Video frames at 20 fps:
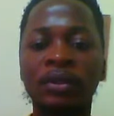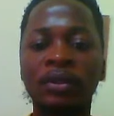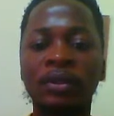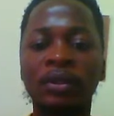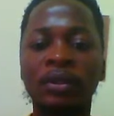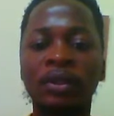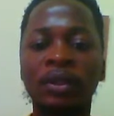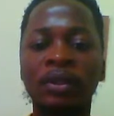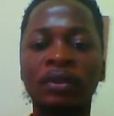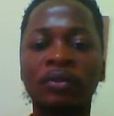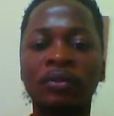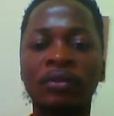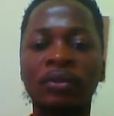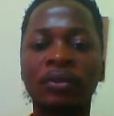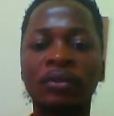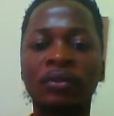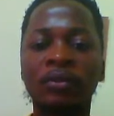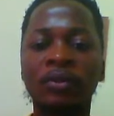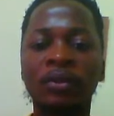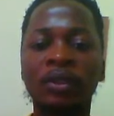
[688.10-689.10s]
click on
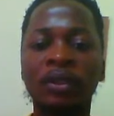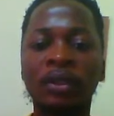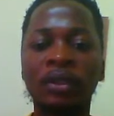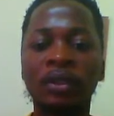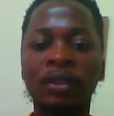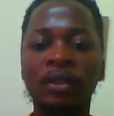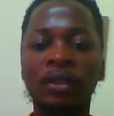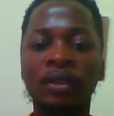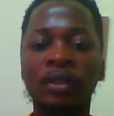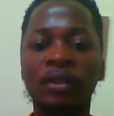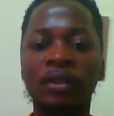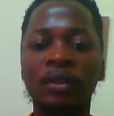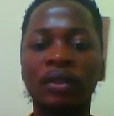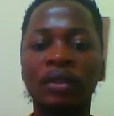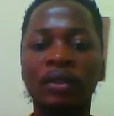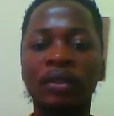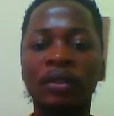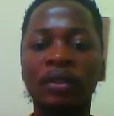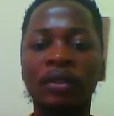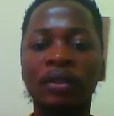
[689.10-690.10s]
OK,
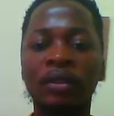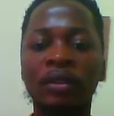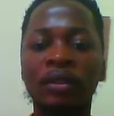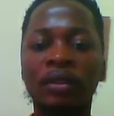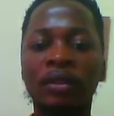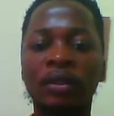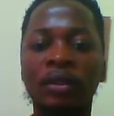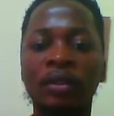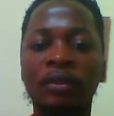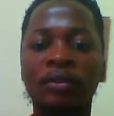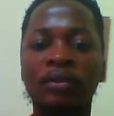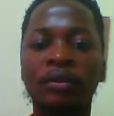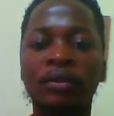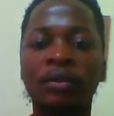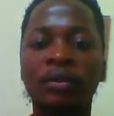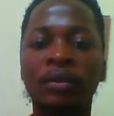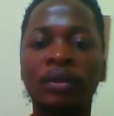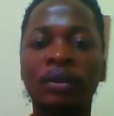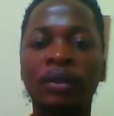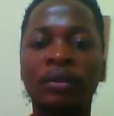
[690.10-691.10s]
click on
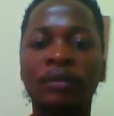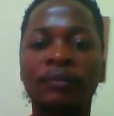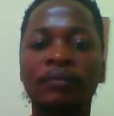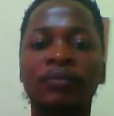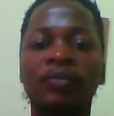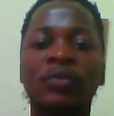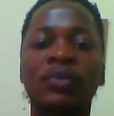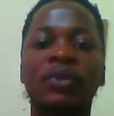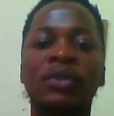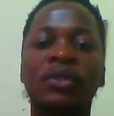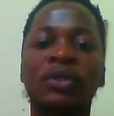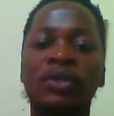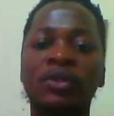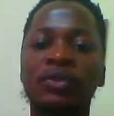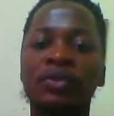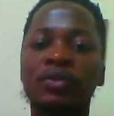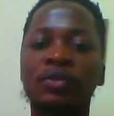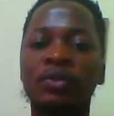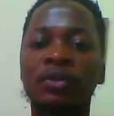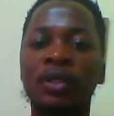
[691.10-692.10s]
OK.
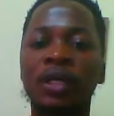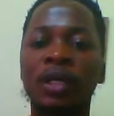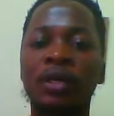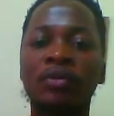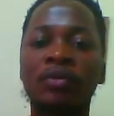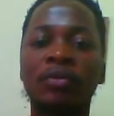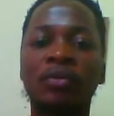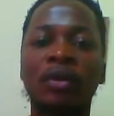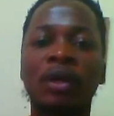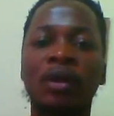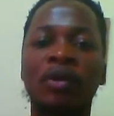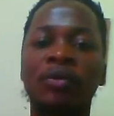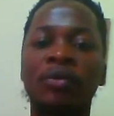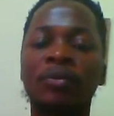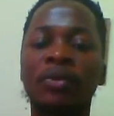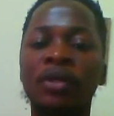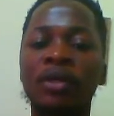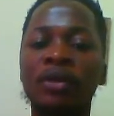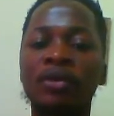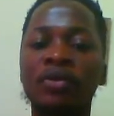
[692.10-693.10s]
So now our
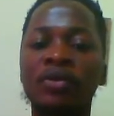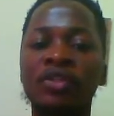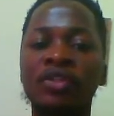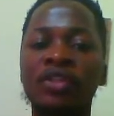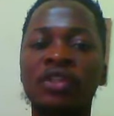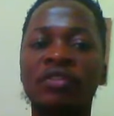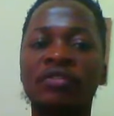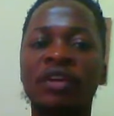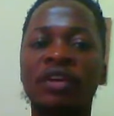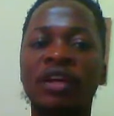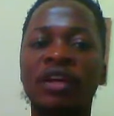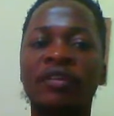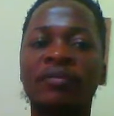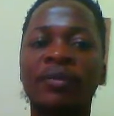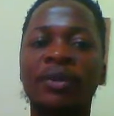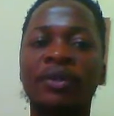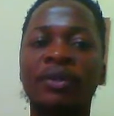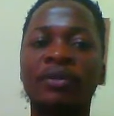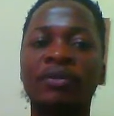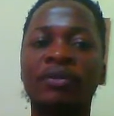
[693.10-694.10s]
polygon shapefile has
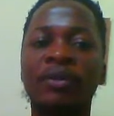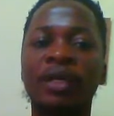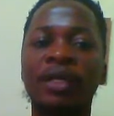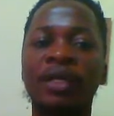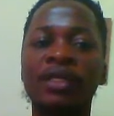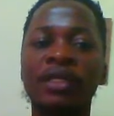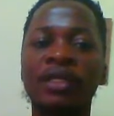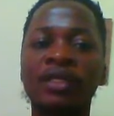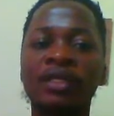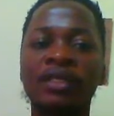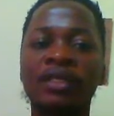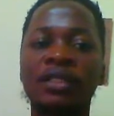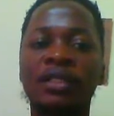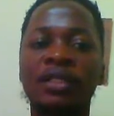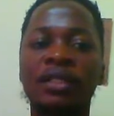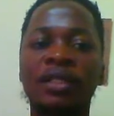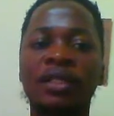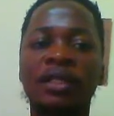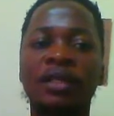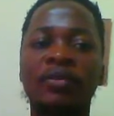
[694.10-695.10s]
been created.
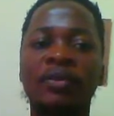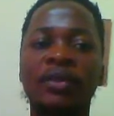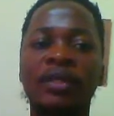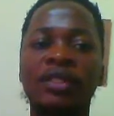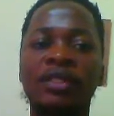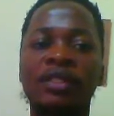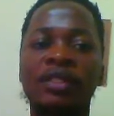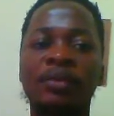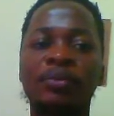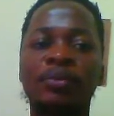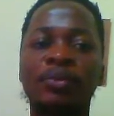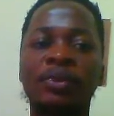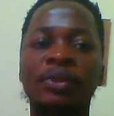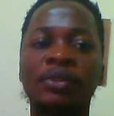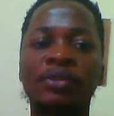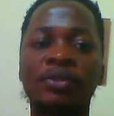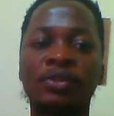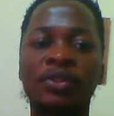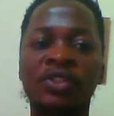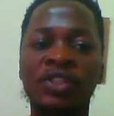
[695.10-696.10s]
Here we can see
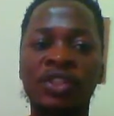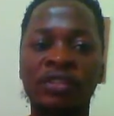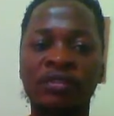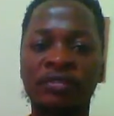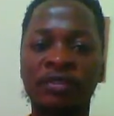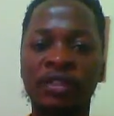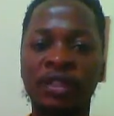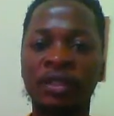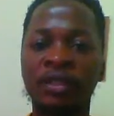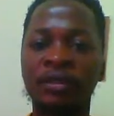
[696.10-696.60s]
polygon shapefile.